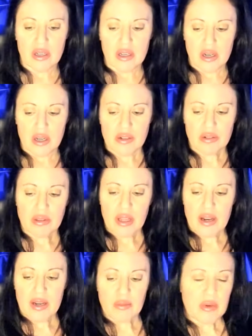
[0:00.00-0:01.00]

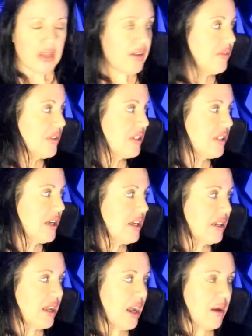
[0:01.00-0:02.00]
Underlying, we have the
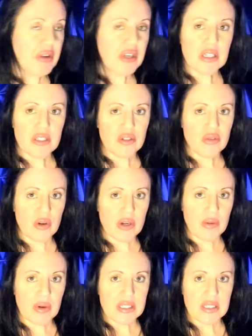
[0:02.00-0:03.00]
Sun. Happiness, joy,
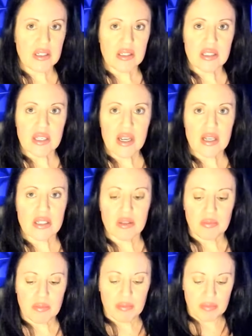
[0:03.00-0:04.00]
great success.
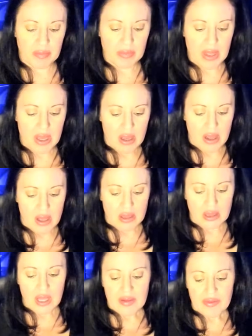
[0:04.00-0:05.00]

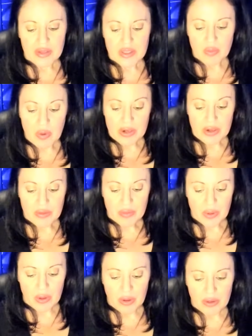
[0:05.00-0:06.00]
Life is
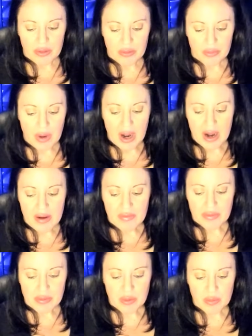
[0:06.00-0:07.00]
wonderful. Thrive
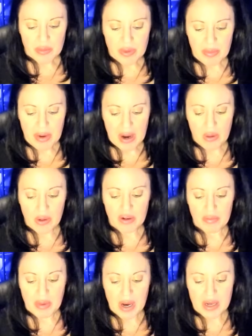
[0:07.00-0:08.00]
through the power
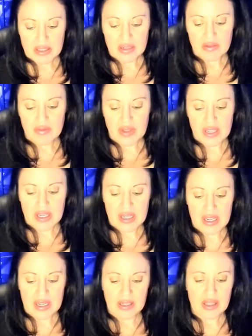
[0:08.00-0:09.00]
of positive
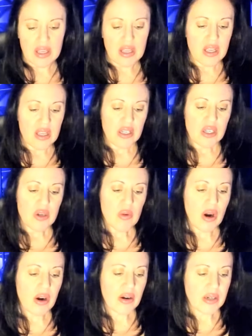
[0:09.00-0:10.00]
thinking. You
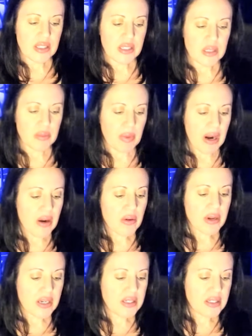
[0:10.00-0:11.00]
are an
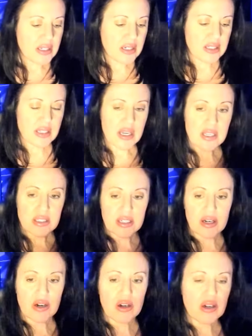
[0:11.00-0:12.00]
inspiring success
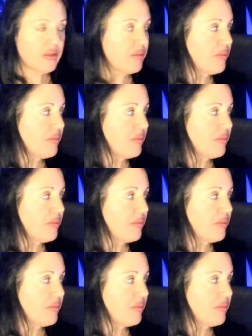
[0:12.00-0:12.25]
here.